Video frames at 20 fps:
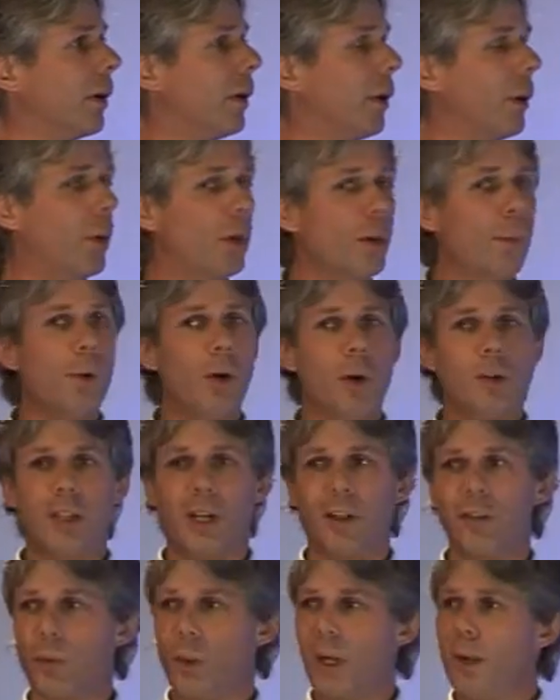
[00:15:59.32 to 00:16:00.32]
All the
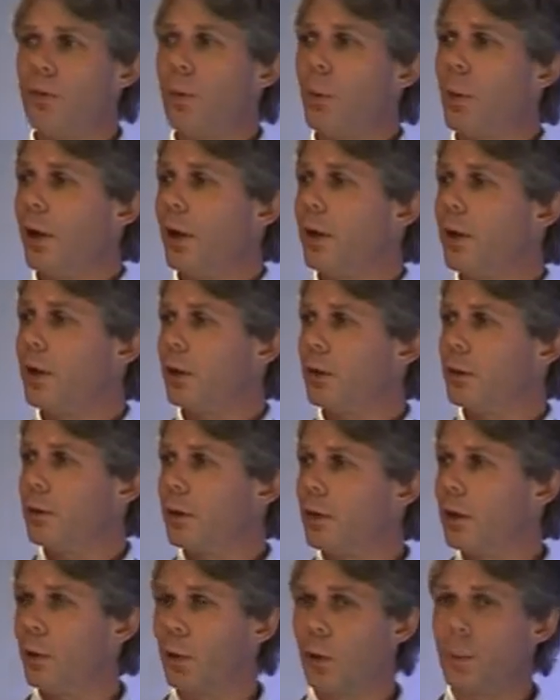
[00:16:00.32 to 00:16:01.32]
projects we ever work on,
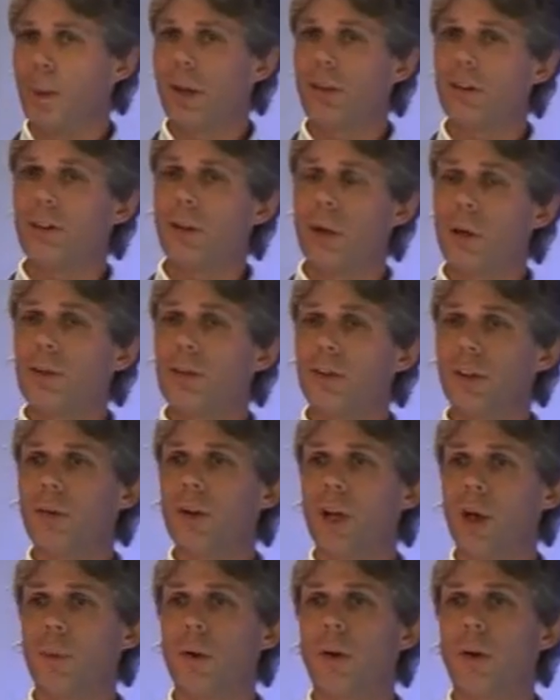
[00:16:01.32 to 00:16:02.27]
all the methodologies I've come